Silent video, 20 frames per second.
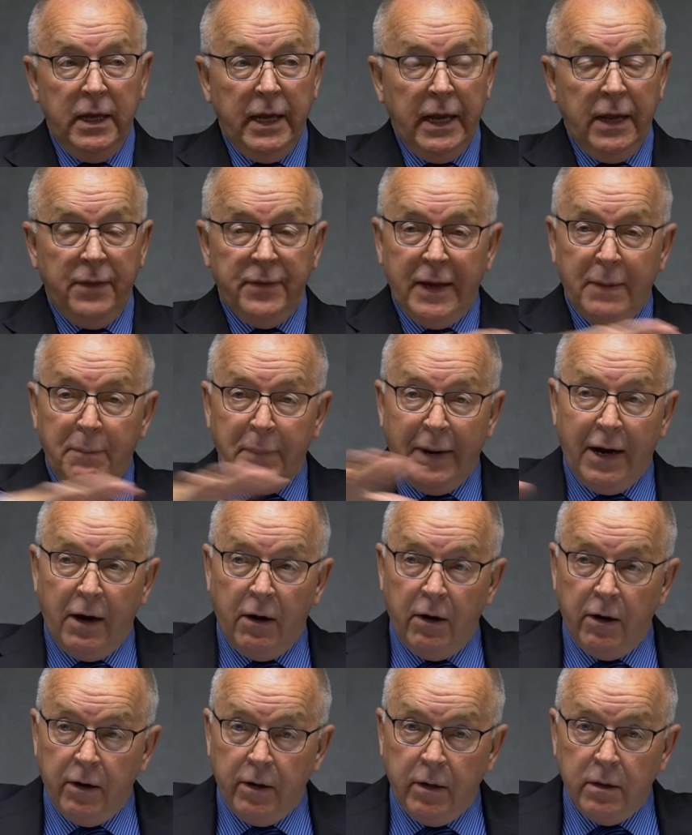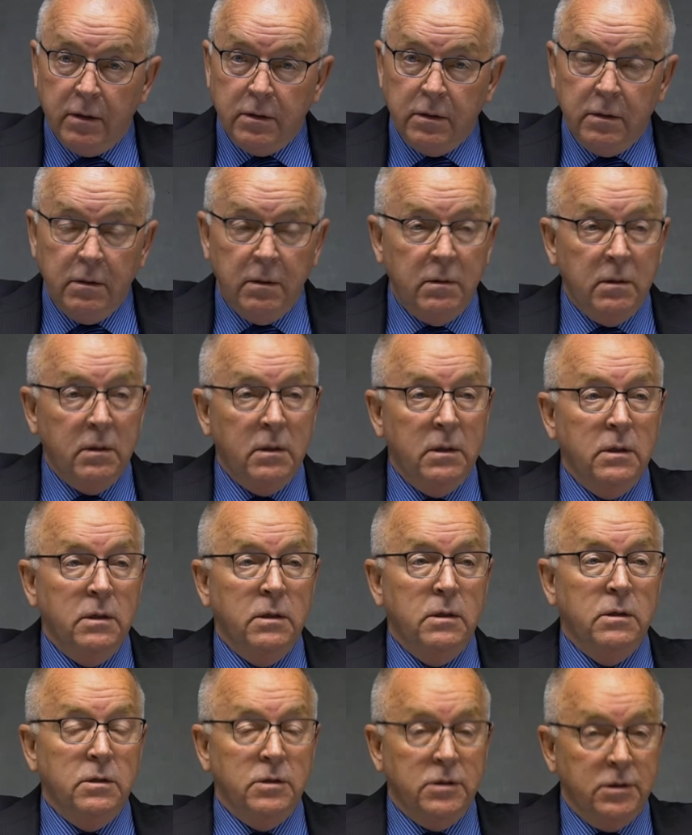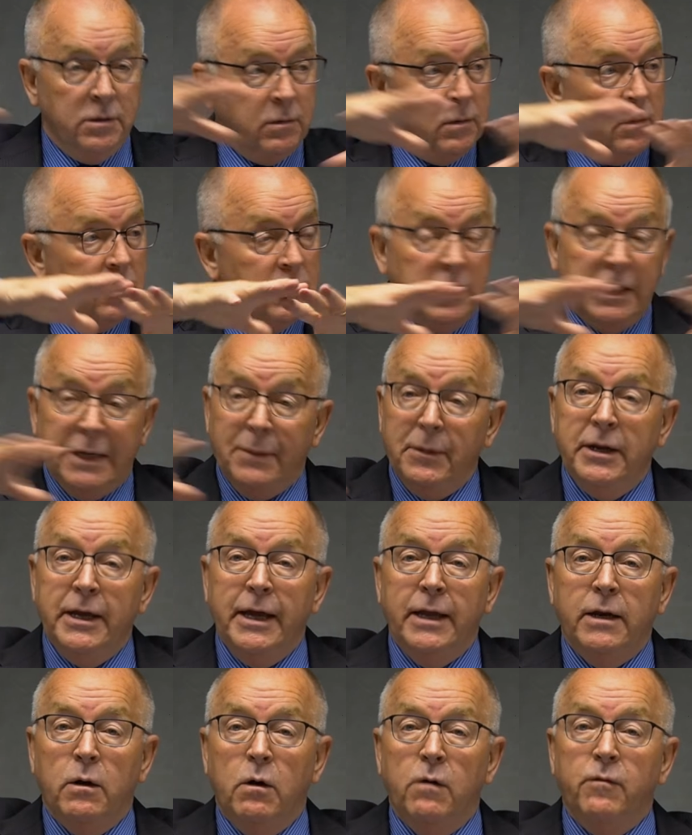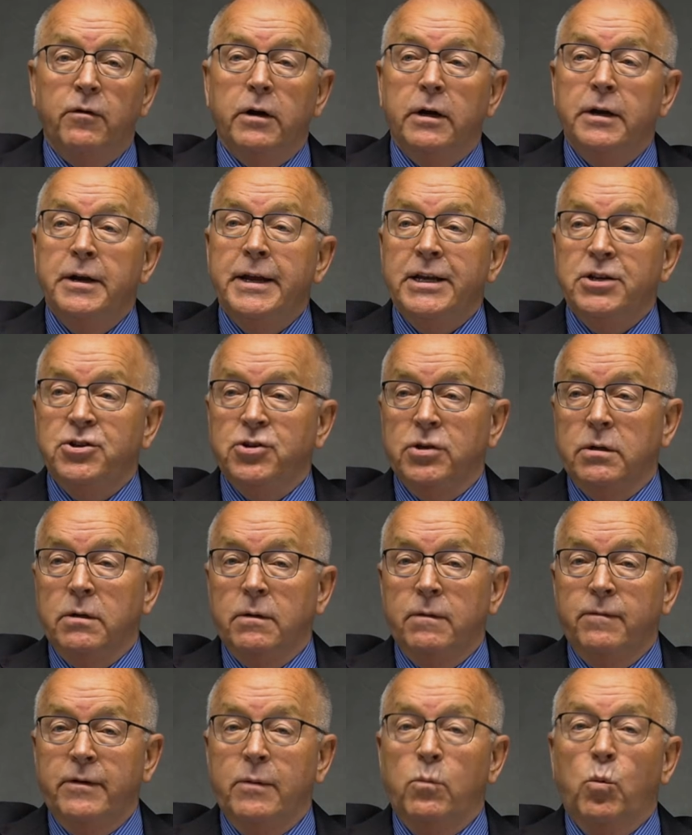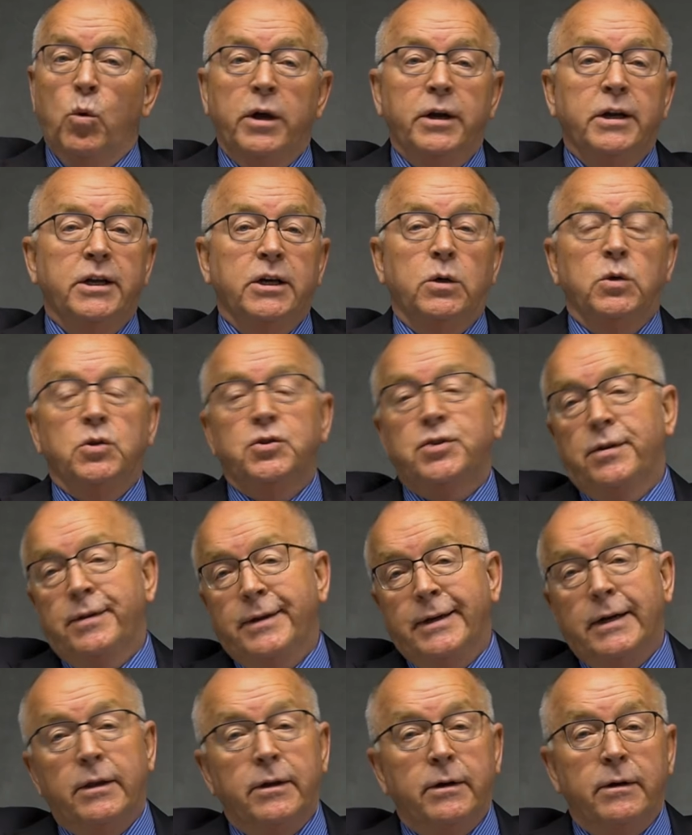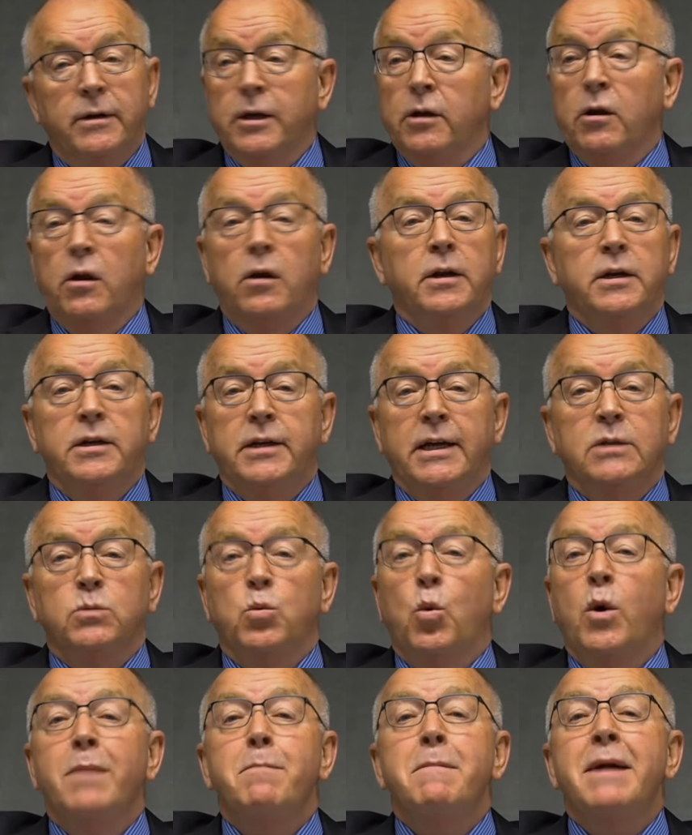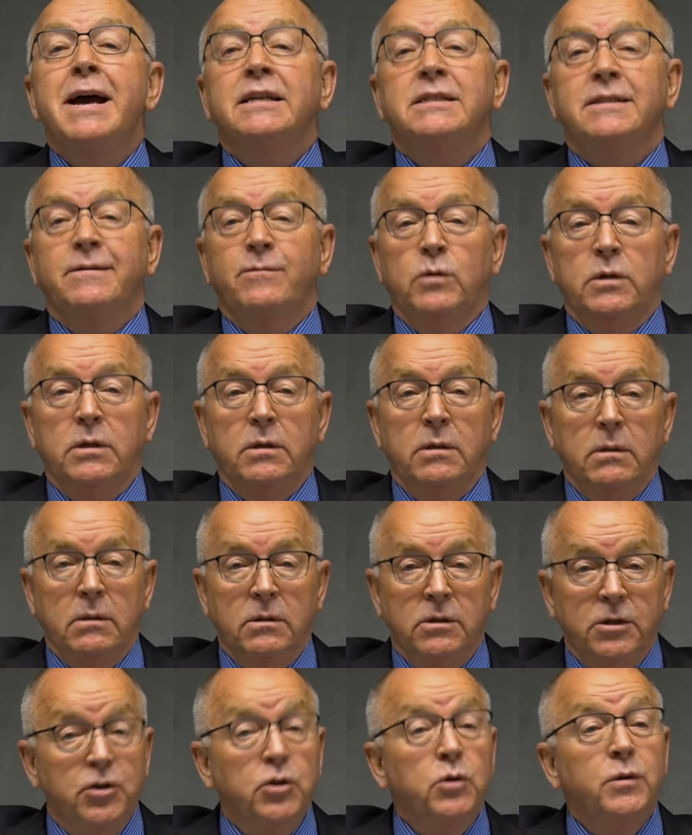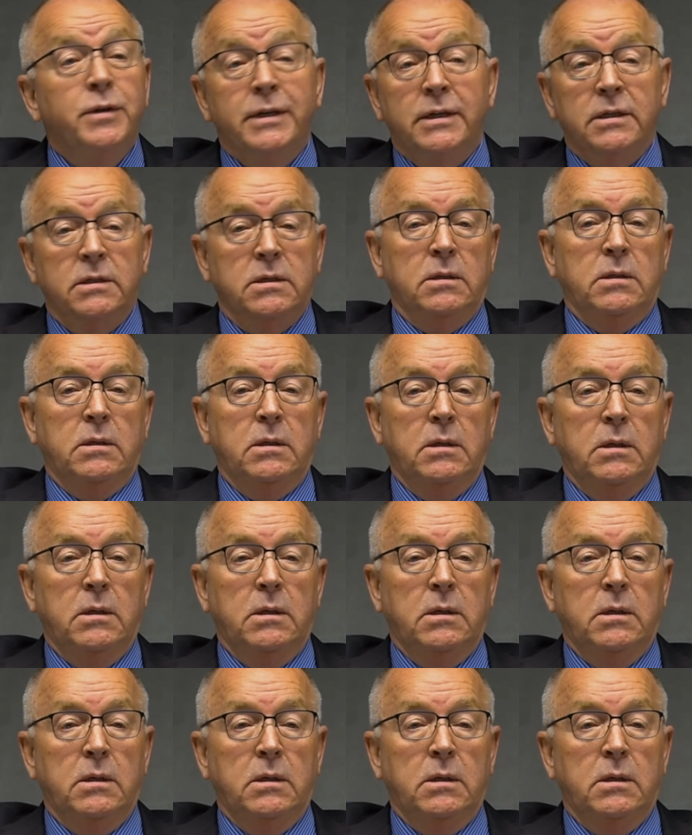And that power to emanate over a nation from one coast to the other. It only takes one massive one to do this,